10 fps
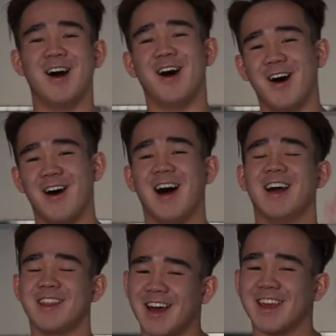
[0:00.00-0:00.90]
Oh,
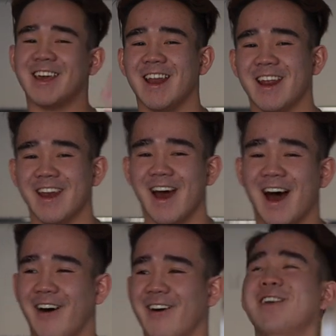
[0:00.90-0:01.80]
I get it
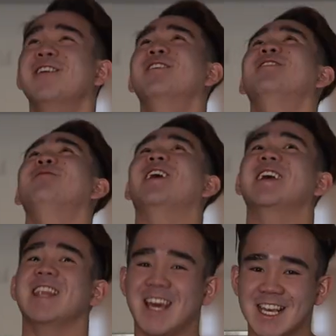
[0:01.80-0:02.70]
now.
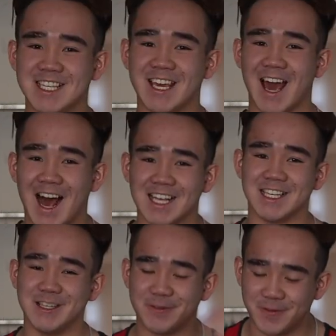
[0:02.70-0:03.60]
My lazy
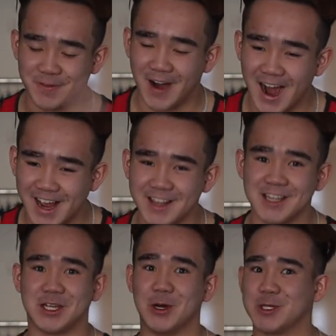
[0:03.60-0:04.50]
asses
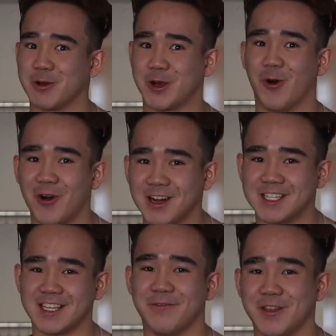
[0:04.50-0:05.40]
finally chose to
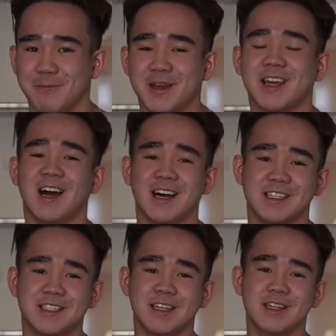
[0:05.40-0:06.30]
record something
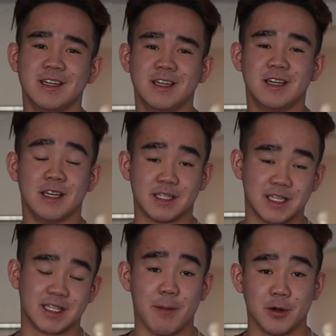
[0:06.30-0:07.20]
because it's
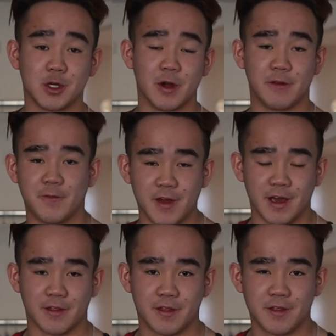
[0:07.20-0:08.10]
December
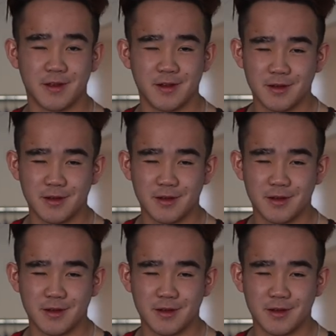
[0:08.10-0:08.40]
twenty-fifth.